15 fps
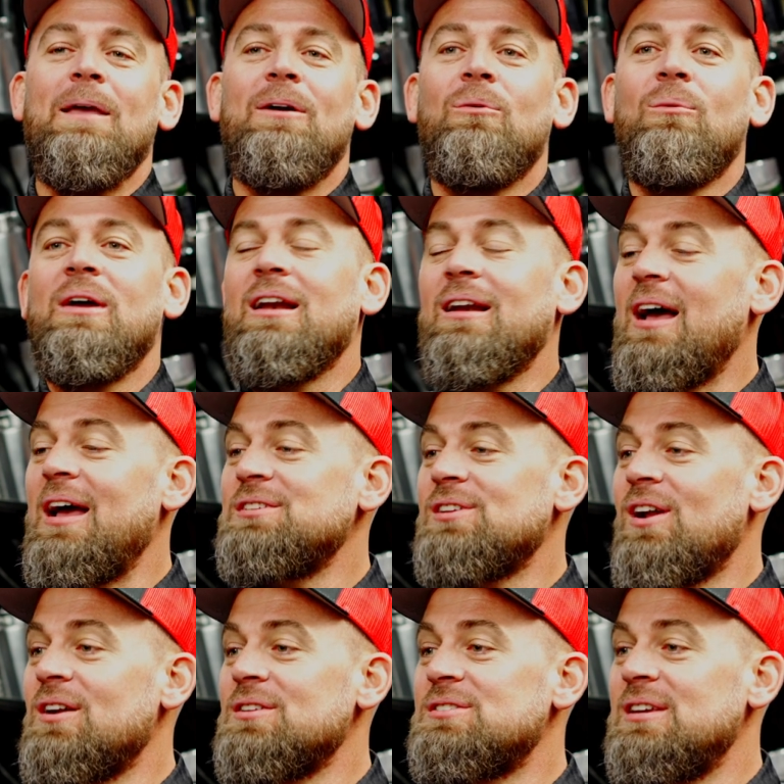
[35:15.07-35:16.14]
when I
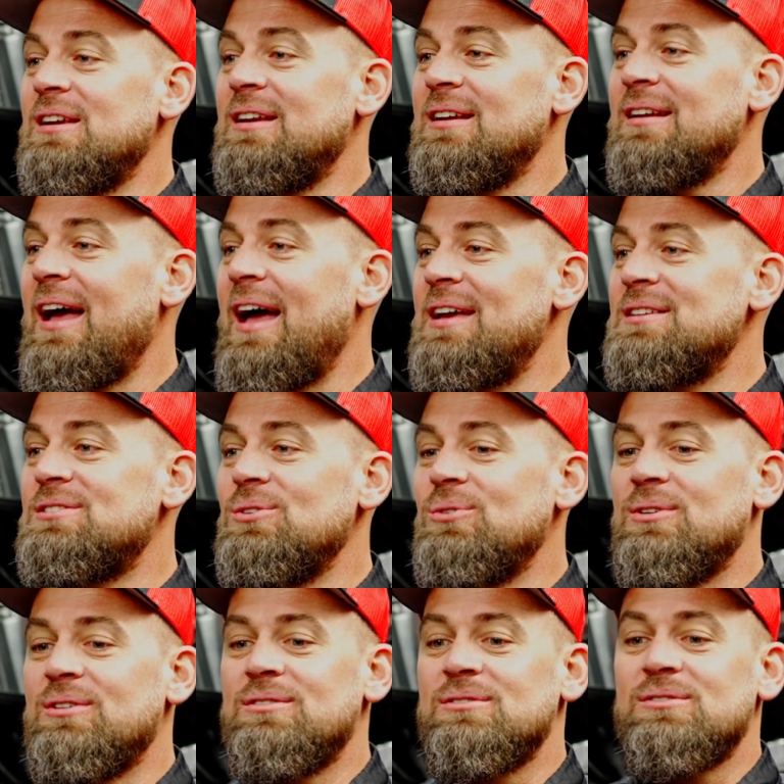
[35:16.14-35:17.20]
started seeing guys
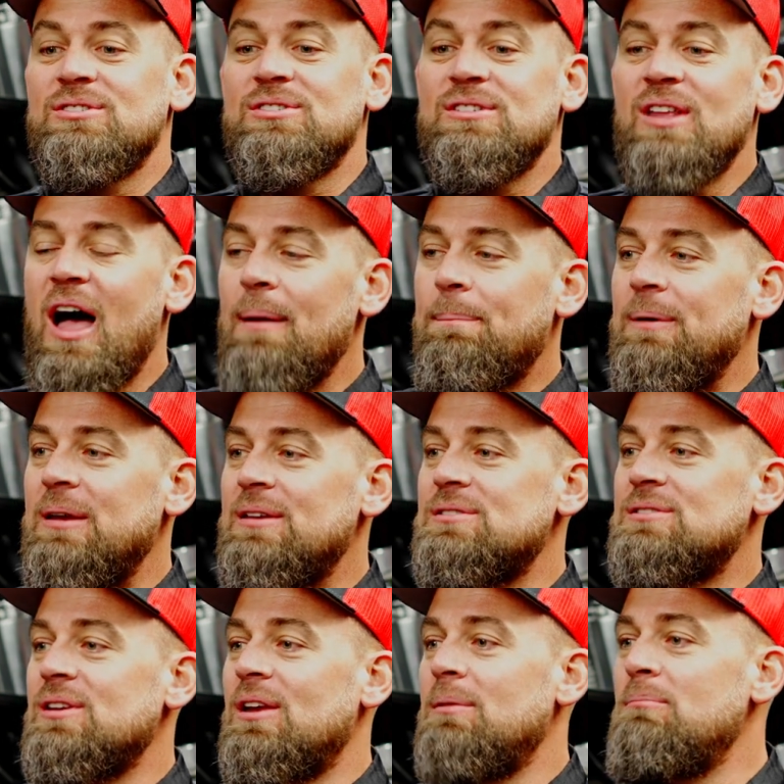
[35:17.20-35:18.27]
doing
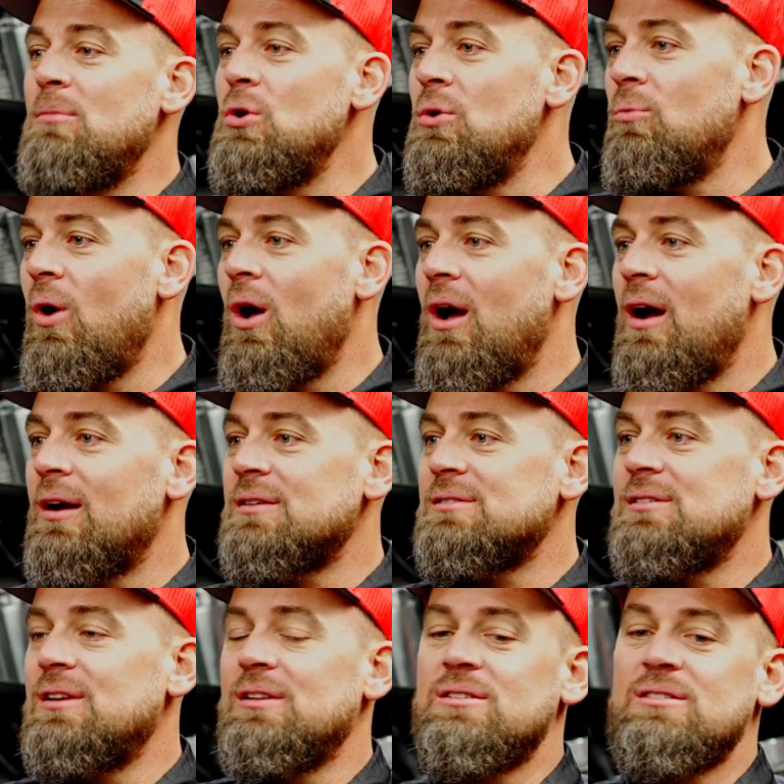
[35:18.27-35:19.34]
stoppies and
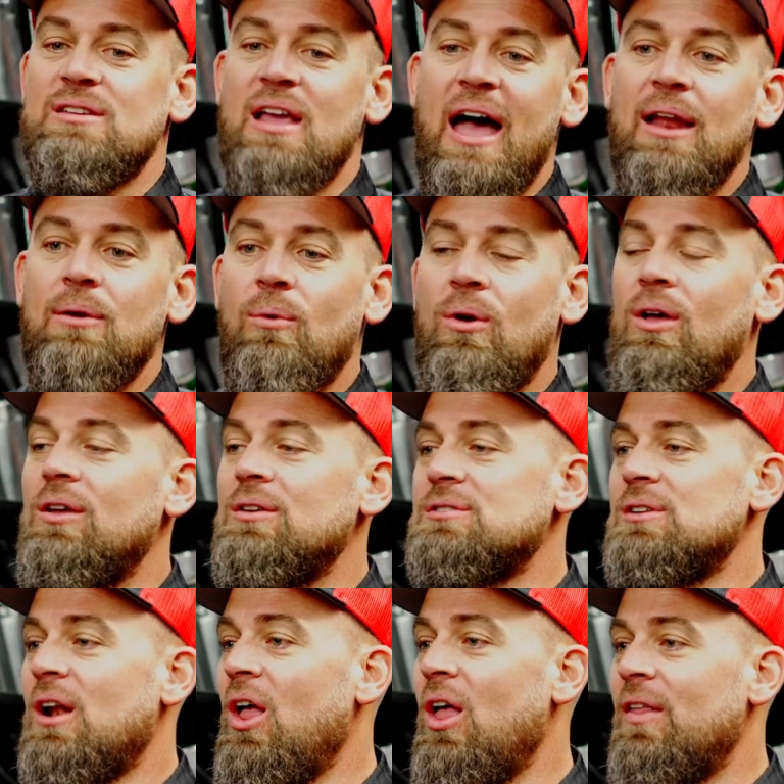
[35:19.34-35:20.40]
moonwalks and sidewalls
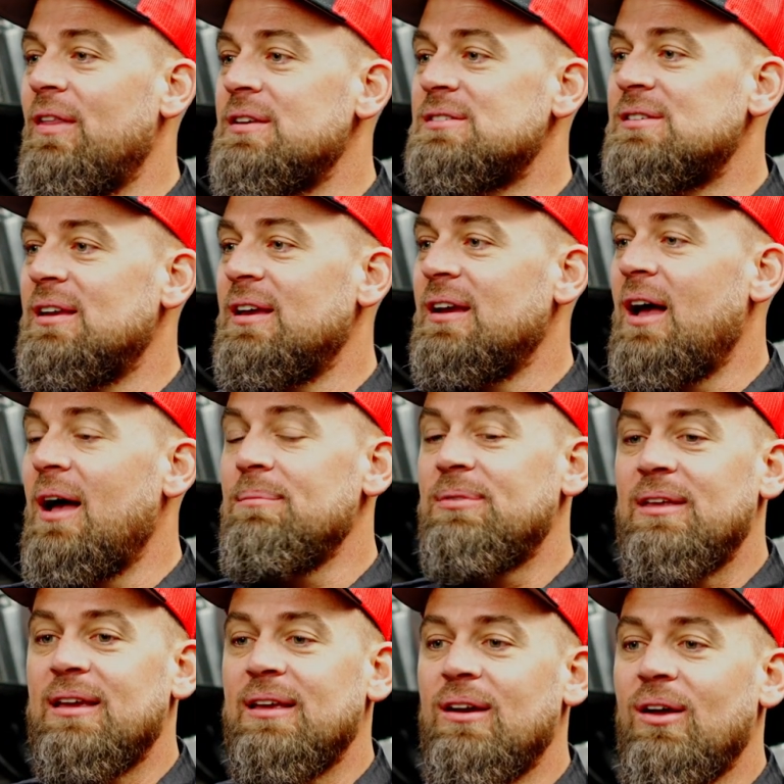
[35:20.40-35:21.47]
and all this thing, I'm
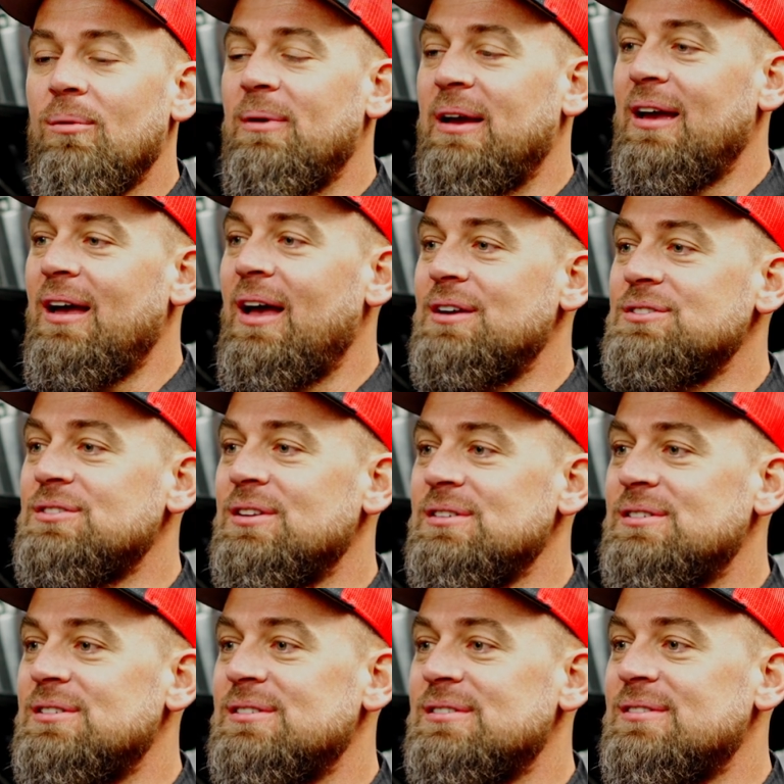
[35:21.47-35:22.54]
thinking, oh my gosh,
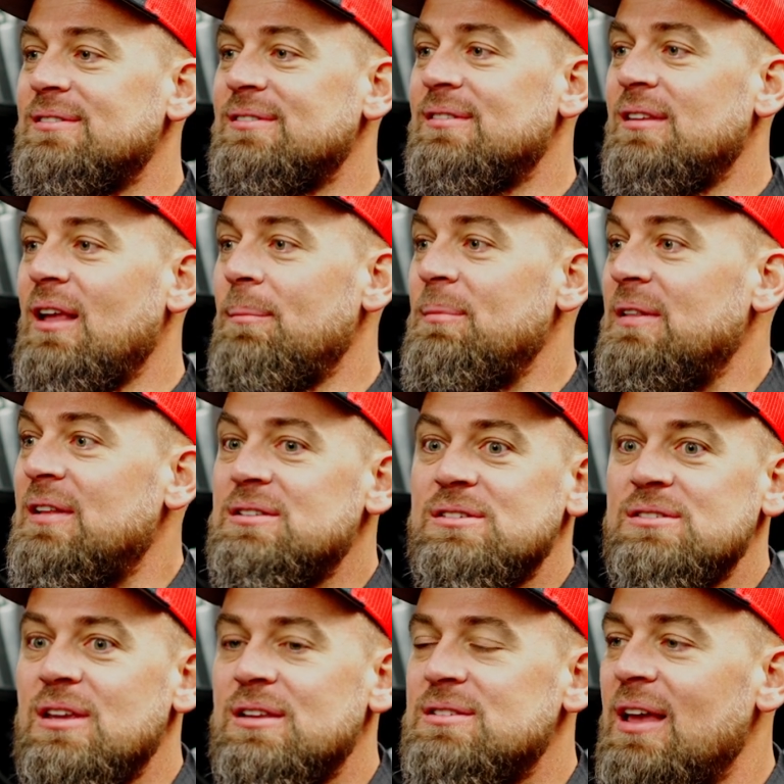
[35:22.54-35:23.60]
this is
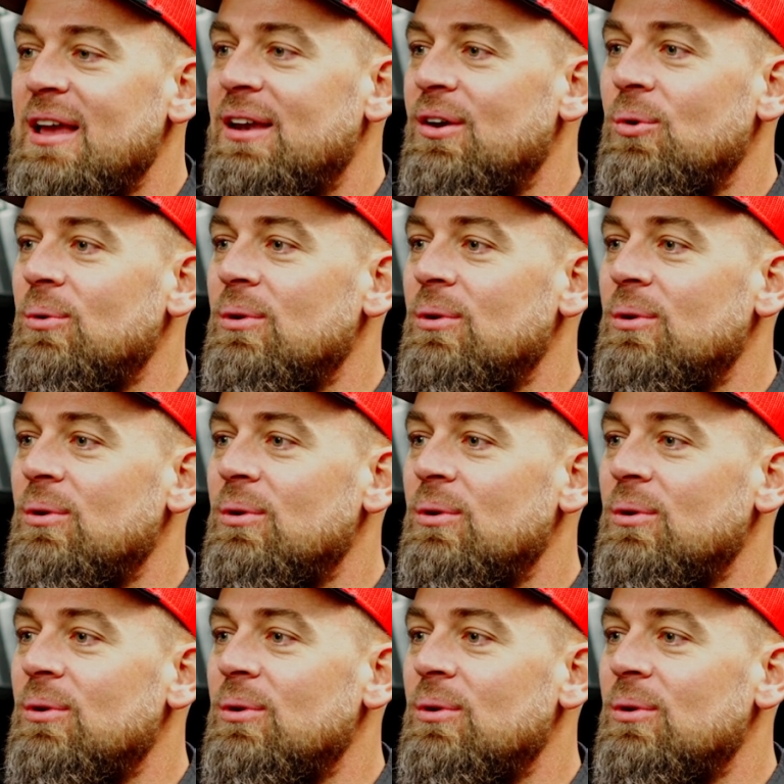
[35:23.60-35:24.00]
insane.